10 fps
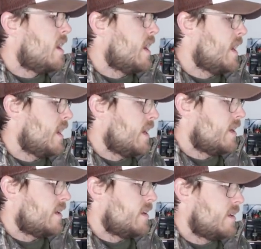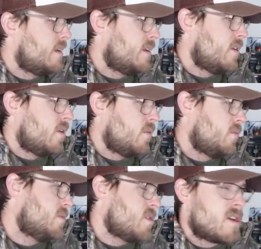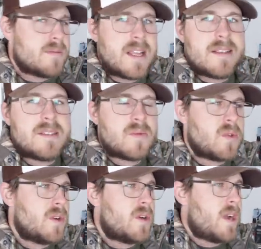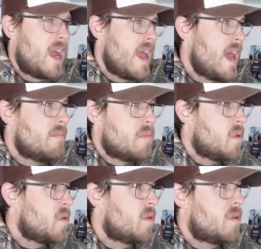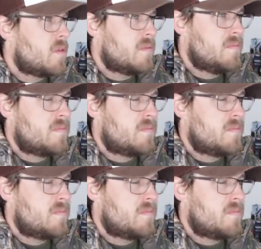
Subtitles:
And, you know, circumstances were I had more